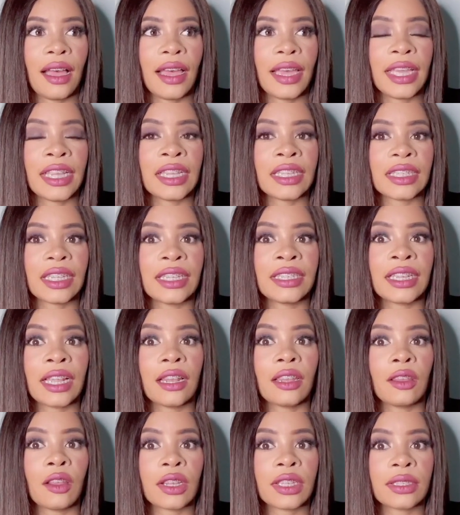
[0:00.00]
It's a
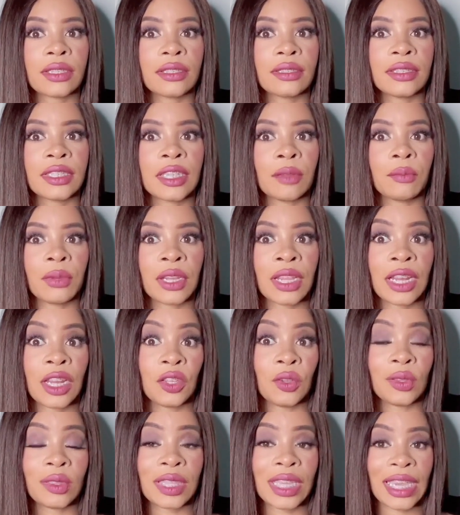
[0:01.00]
lot simpler than
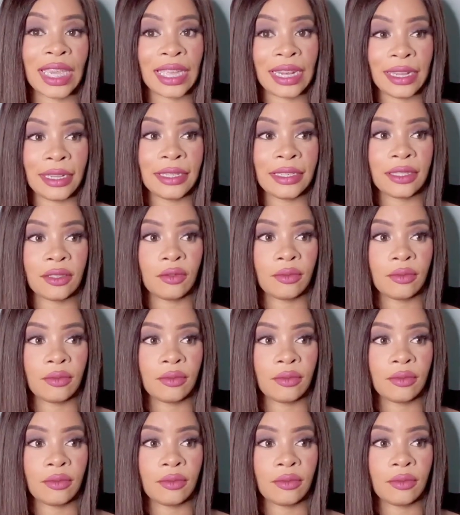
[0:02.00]
you think it is.